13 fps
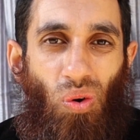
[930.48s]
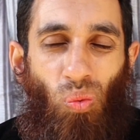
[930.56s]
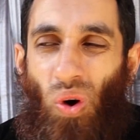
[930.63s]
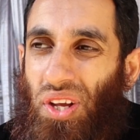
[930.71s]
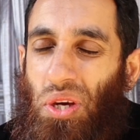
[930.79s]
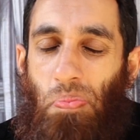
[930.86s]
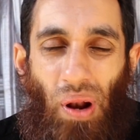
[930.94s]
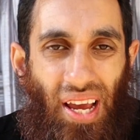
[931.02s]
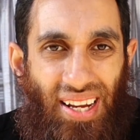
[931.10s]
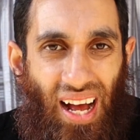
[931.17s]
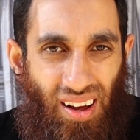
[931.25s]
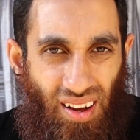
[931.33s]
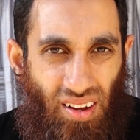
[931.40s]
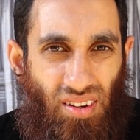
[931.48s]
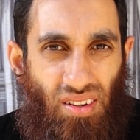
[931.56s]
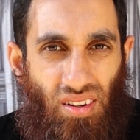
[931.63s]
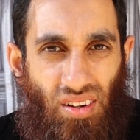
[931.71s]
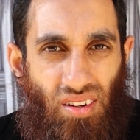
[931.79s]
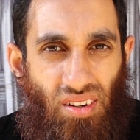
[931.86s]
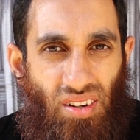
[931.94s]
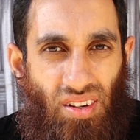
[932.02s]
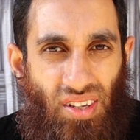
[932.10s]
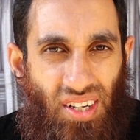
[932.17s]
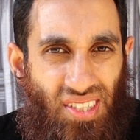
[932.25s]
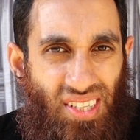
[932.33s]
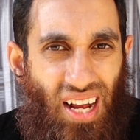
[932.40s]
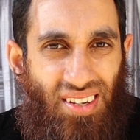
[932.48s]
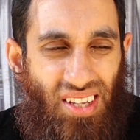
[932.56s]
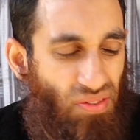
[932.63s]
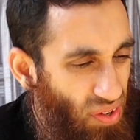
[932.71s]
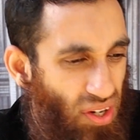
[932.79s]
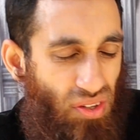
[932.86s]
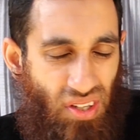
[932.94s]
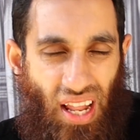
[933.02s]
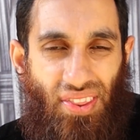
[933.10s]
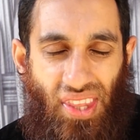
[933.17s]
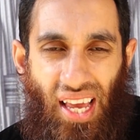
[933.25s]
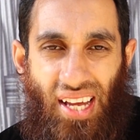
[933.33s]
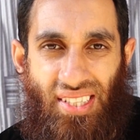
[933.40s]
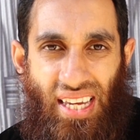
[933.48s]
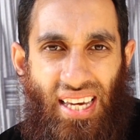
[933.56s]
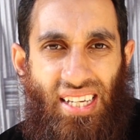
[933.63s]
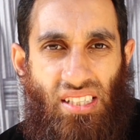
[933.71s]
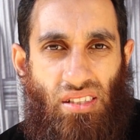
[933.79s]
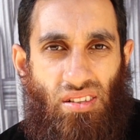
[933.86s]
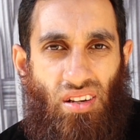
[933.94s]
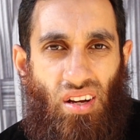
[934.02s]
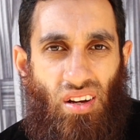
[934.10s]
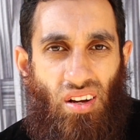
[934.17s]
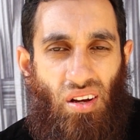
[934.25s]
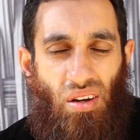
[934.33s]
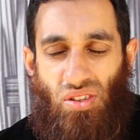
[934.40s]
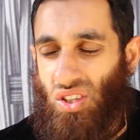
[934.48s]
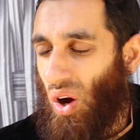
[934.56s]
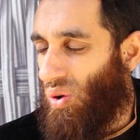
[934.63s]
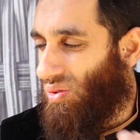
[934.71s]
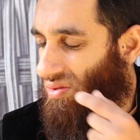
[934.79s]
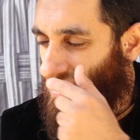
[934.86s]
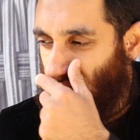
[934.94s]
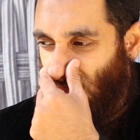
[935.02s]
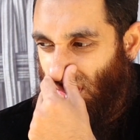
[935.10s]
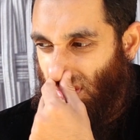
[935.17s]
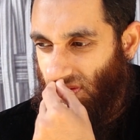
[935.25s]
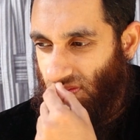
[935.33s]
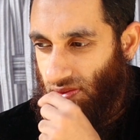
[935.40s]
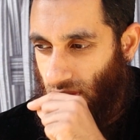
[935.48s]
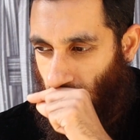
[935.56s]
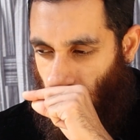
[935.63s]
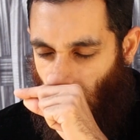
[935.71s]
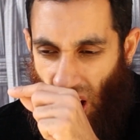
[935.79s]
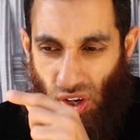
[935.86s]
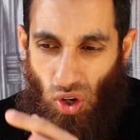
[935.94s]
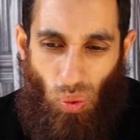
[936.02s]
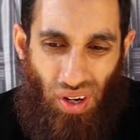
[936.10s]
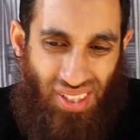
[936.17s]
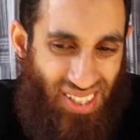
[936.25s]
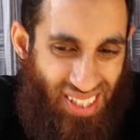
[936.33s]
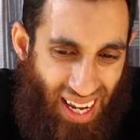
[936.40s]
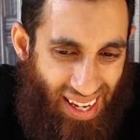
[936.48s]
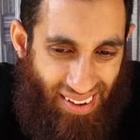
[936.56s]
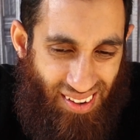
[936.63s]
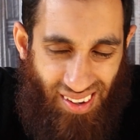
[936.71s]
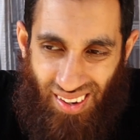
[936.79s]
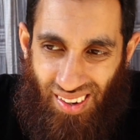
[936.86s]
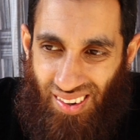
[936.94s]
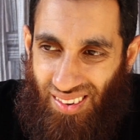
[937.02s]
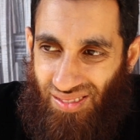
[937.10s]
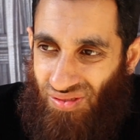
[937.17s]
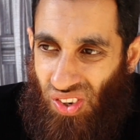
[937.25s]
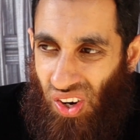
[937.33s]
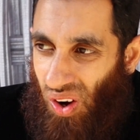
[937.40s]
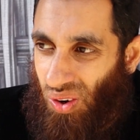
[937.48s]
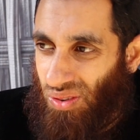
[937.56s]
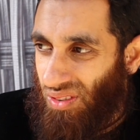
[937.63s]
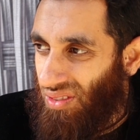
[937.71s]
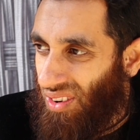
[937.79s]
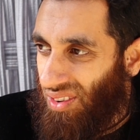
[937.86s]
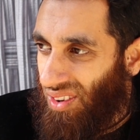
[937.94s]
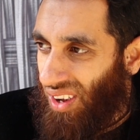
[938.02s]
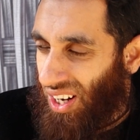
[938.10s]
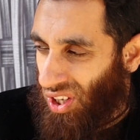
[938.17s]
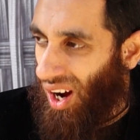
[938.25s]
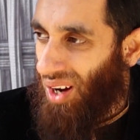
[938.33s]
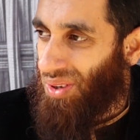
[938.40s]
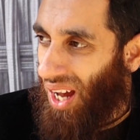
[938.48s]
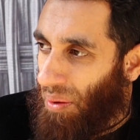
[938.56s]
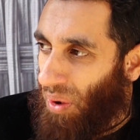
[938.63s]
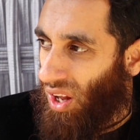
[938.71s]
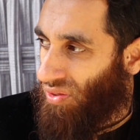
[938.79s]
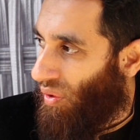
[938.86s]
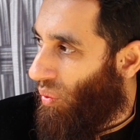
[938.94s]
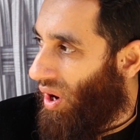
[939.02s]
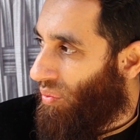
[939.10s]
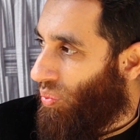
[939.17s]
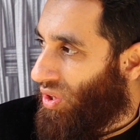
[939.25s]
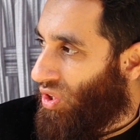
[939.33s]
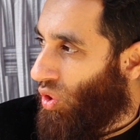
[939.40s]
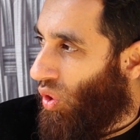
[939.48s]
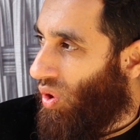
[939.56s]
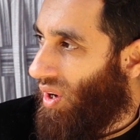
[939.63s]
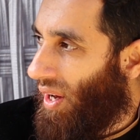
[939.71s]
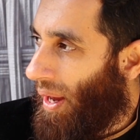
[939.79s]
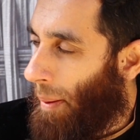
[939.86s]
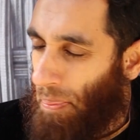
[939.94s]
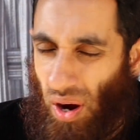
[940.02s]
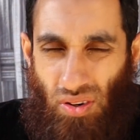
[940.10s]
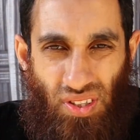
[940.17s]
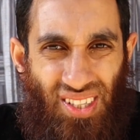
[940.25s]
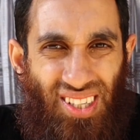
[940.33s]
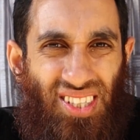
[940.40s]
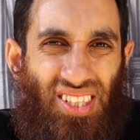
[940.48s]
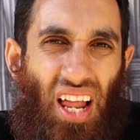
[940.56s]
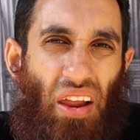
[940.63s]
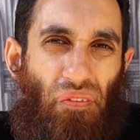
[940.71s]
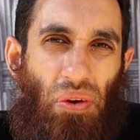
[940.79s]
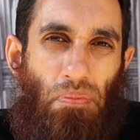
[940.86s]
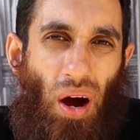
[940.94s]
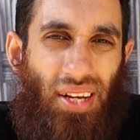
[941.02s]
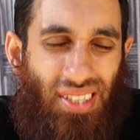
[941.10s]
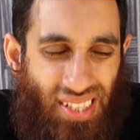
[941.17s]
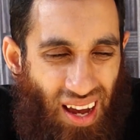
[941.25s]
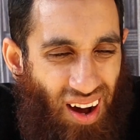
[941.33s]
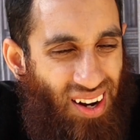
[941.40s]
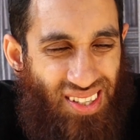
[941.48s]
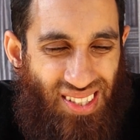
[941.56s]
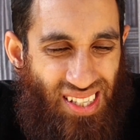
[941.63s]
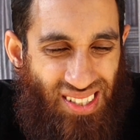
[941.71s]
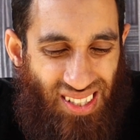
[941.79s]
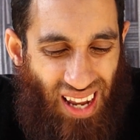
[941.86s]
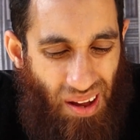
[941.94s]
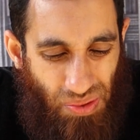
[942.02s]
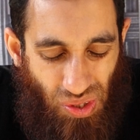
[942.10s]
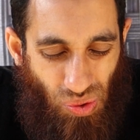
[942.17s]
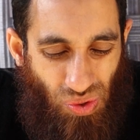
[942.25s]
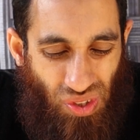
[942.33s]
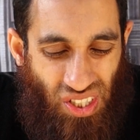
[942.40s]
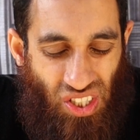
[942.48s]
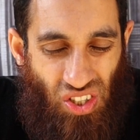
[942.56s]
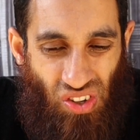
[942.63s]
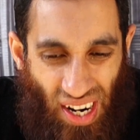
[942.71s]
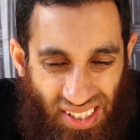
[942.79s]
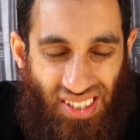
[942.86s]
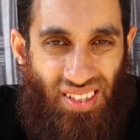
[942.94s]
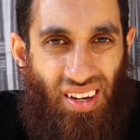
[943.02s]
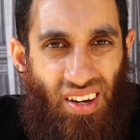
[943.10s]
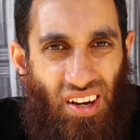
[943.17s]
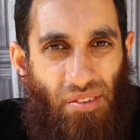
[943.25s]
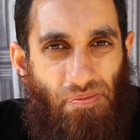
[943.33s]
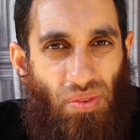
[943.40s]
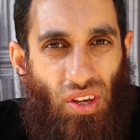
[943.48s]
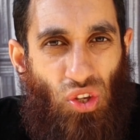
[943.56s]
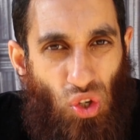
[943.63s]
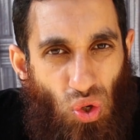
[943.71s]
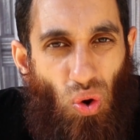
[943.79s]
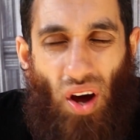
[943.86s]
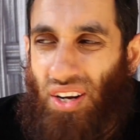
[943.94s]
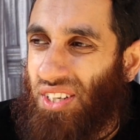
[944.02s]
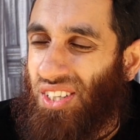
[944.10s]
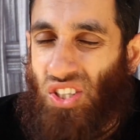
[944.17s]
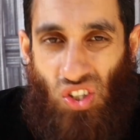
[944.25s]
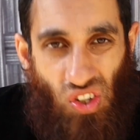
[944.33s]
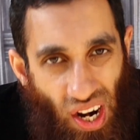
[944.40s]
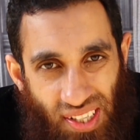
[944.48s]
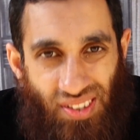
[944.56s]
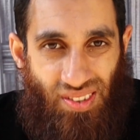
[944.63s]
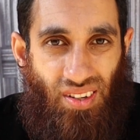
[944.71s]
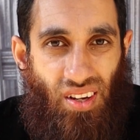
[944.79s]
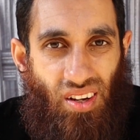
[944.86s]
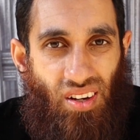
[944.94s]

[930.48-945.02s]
What are you playing at? You understand? This video is lengthy as it is. So, I don't know what to say. You know, at times I am lost for words with your hypocrisy. This Salafi mindset, honestly, is an absolute disgrace. You are a disgrace.